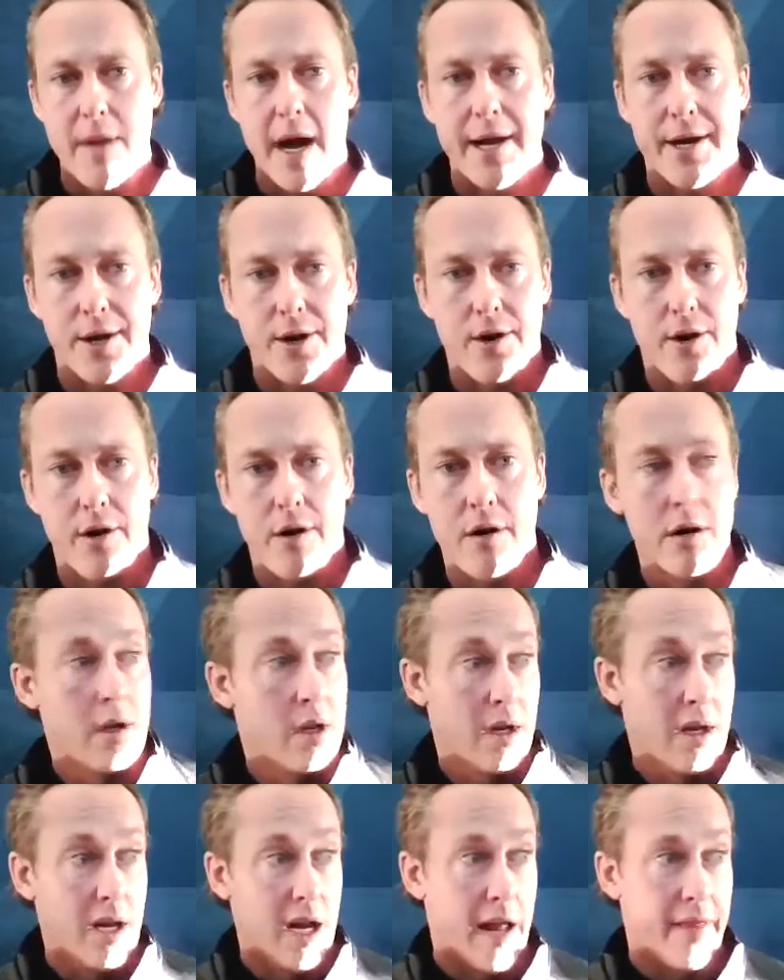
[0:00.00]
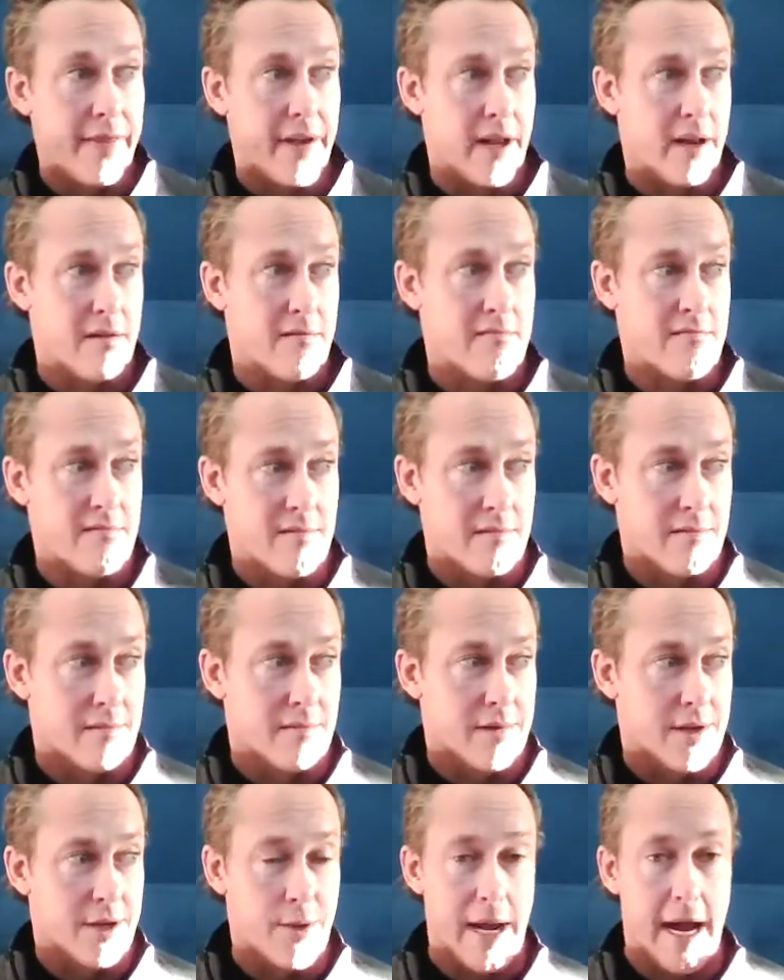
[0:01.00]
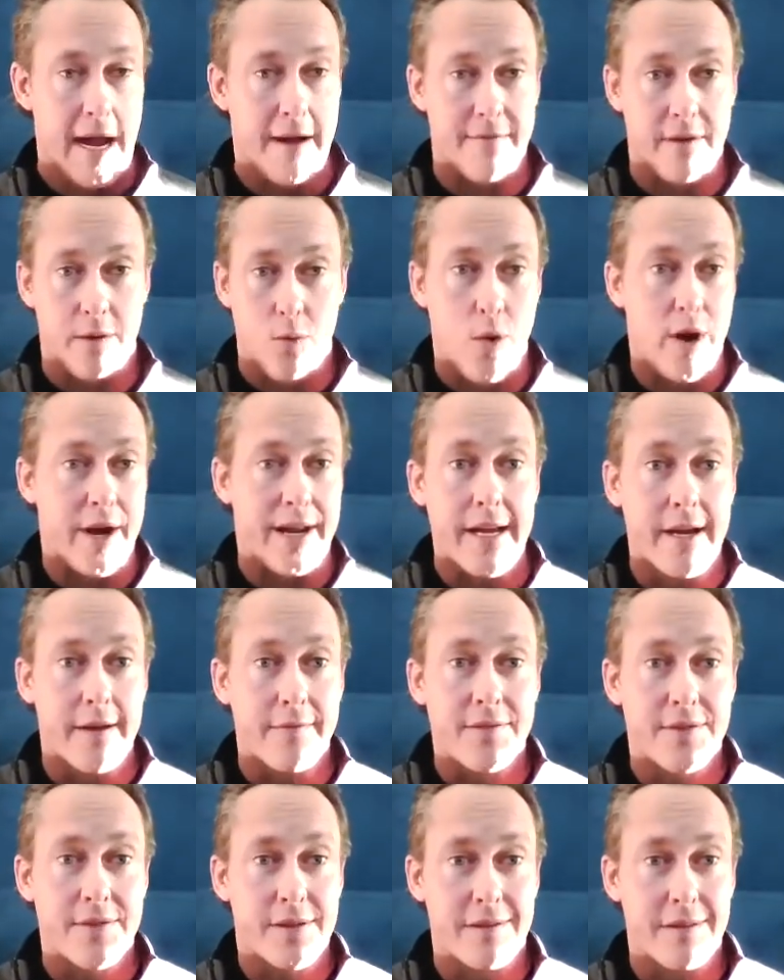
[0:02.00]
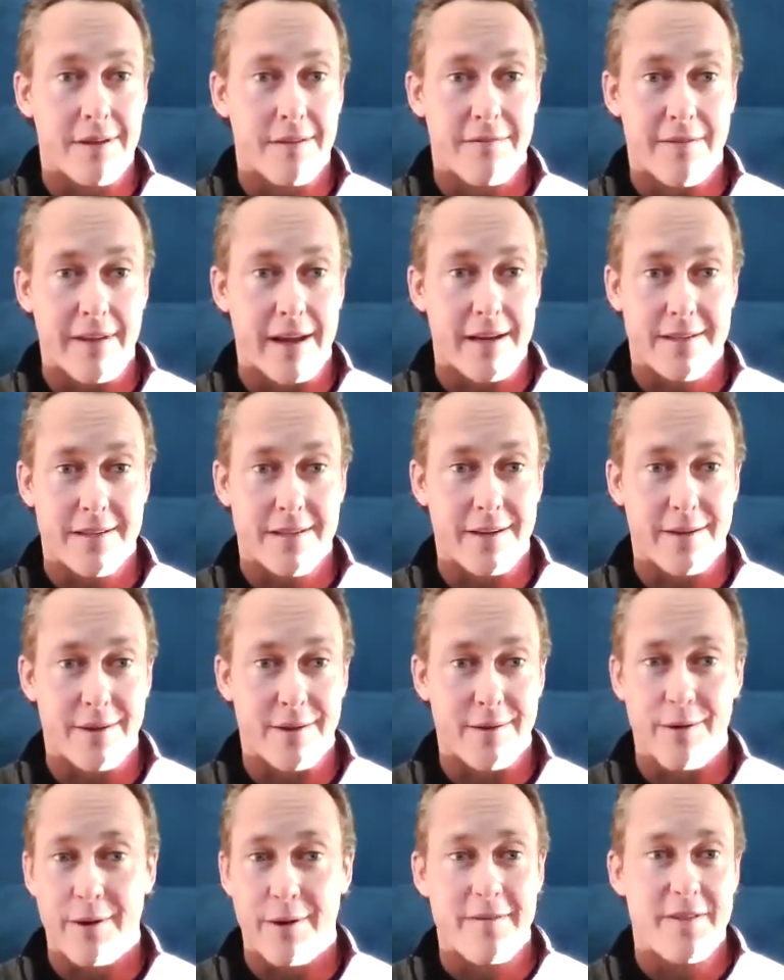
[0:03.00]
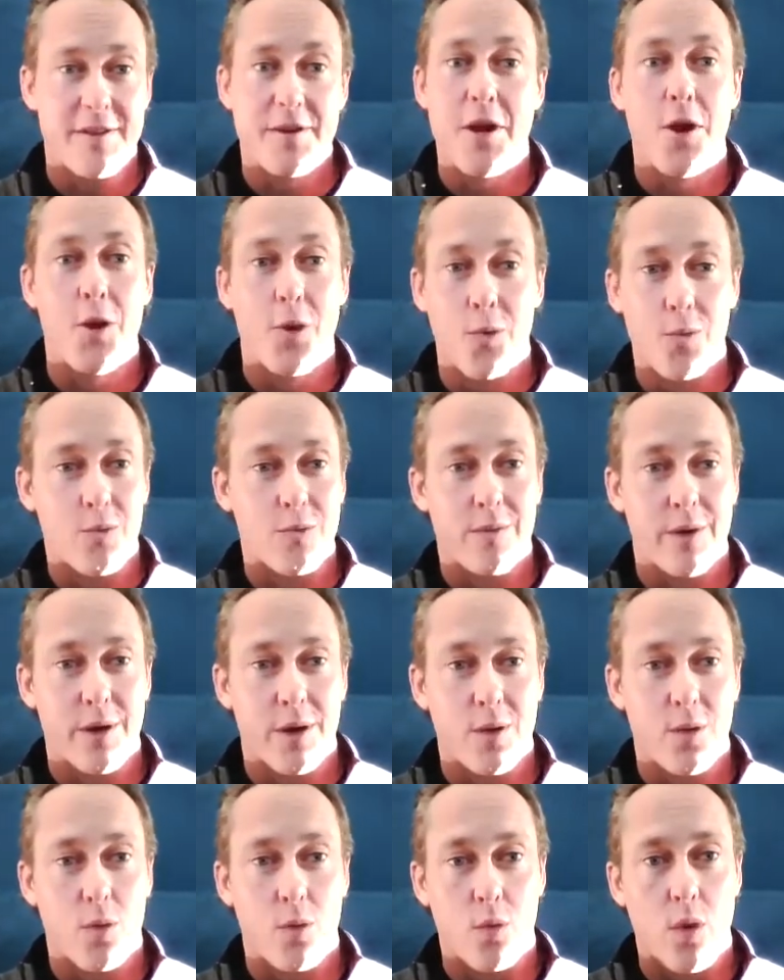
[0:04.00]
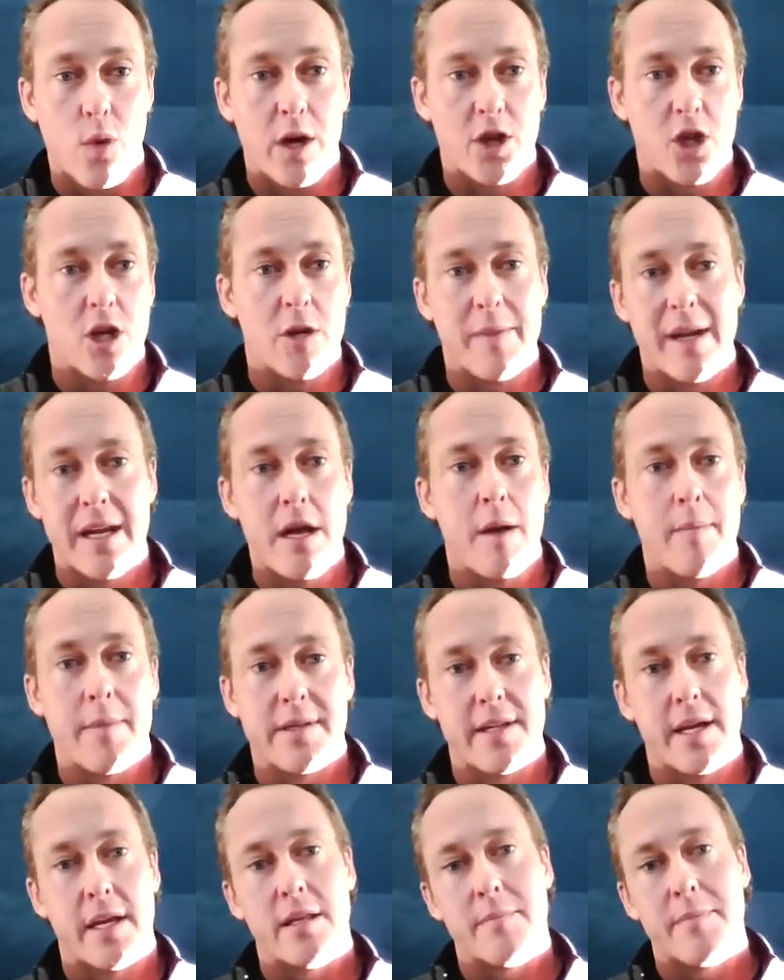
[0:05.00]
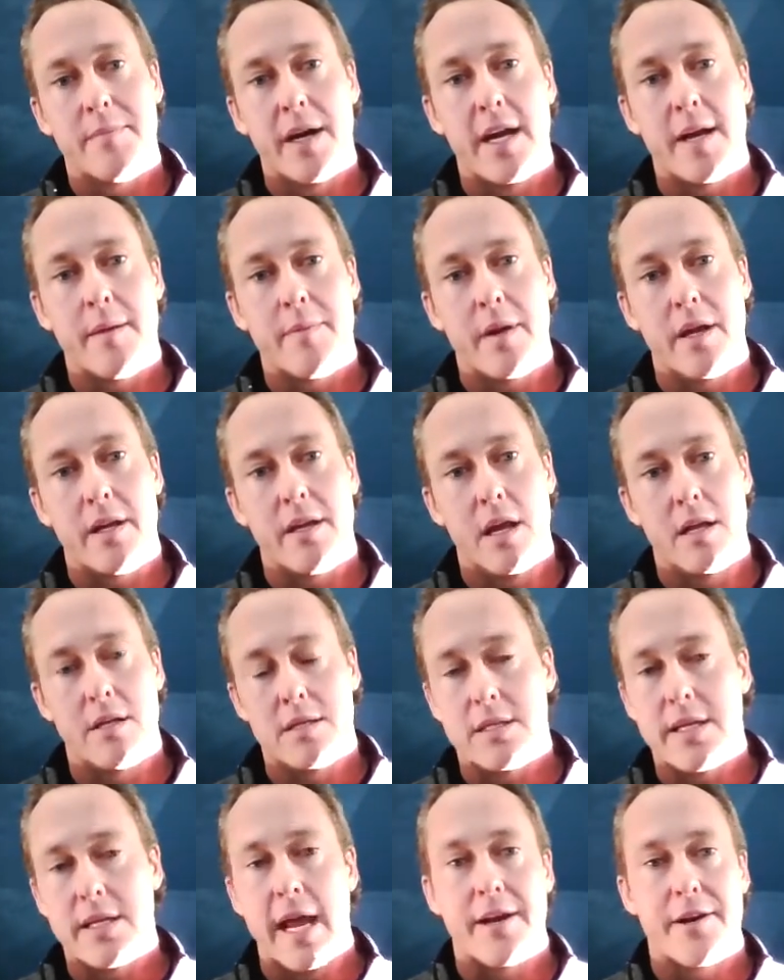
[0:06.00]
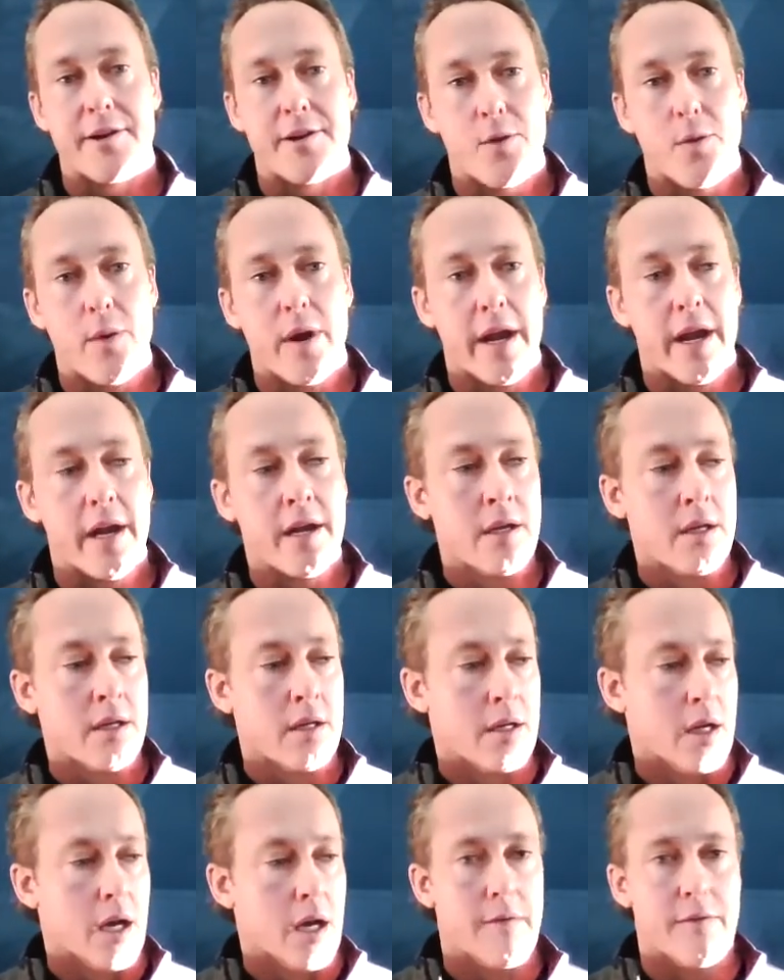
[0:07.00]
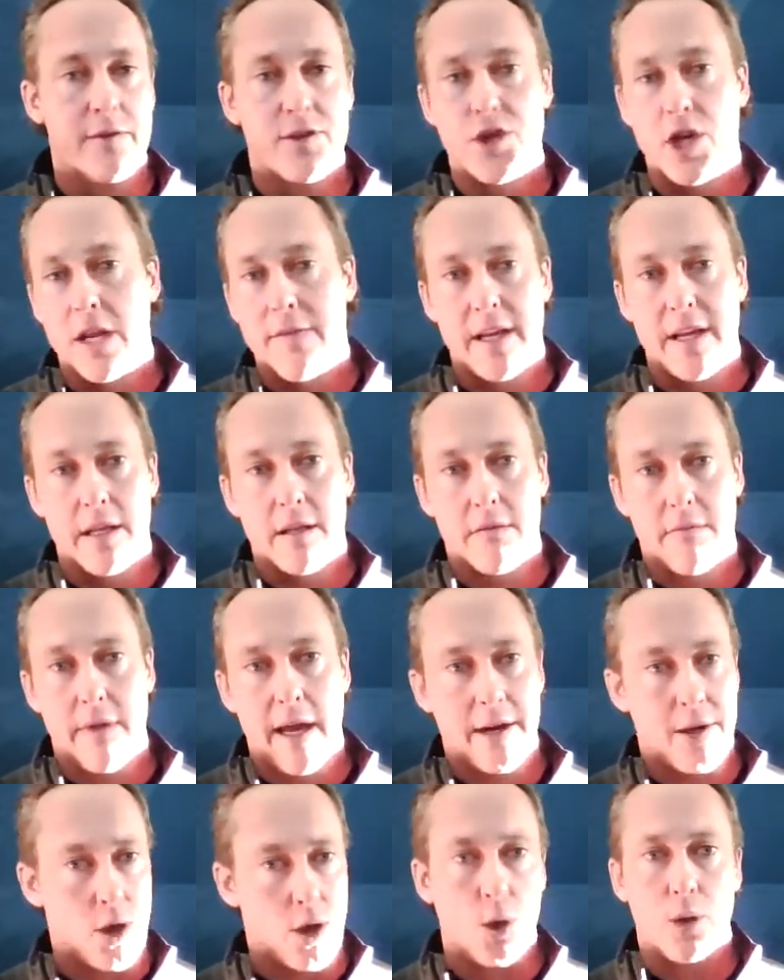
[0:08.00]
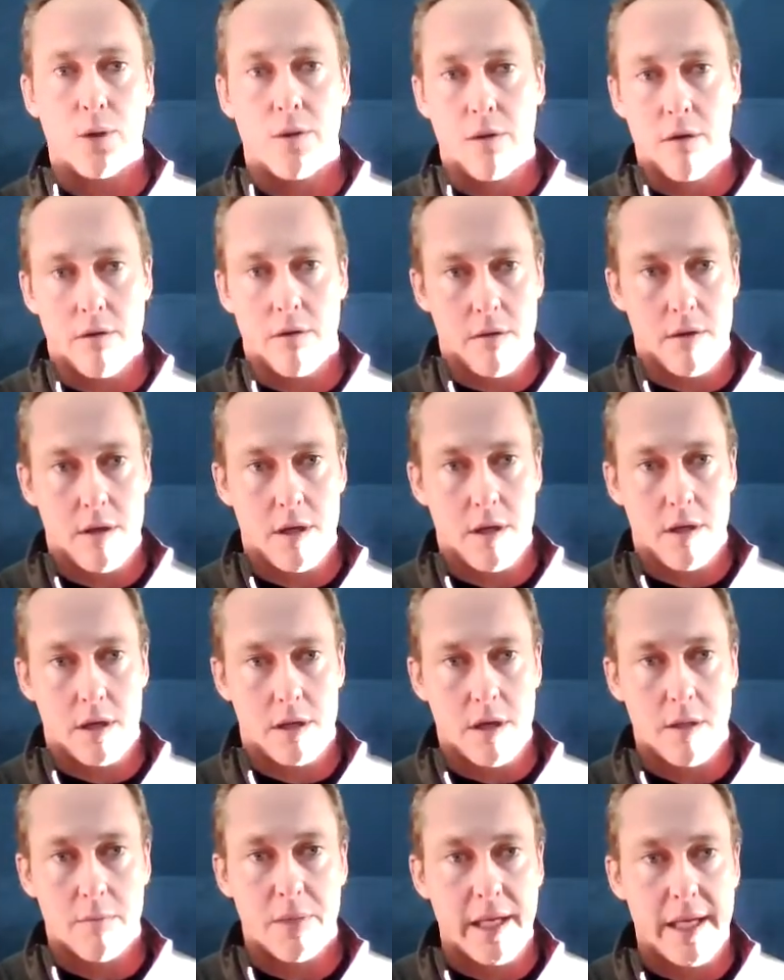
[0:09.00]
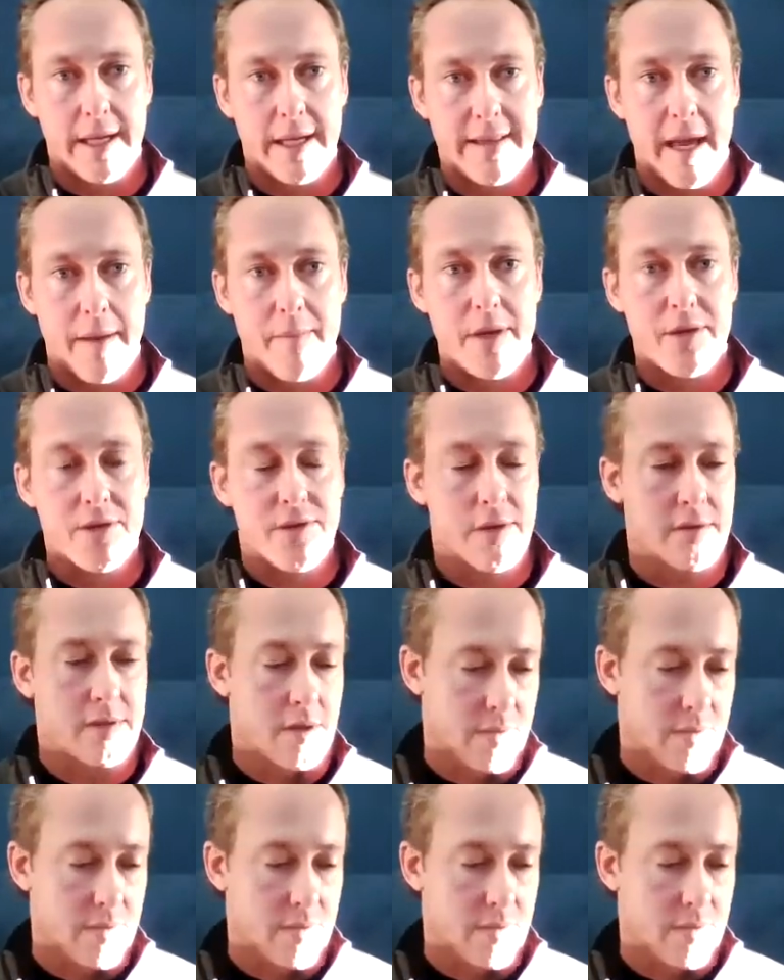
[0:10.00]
might occur. And then you have the what ifs of things that you don't even know, what could be coming down the pipe and stand in your way of achieving that goal or completing that mission.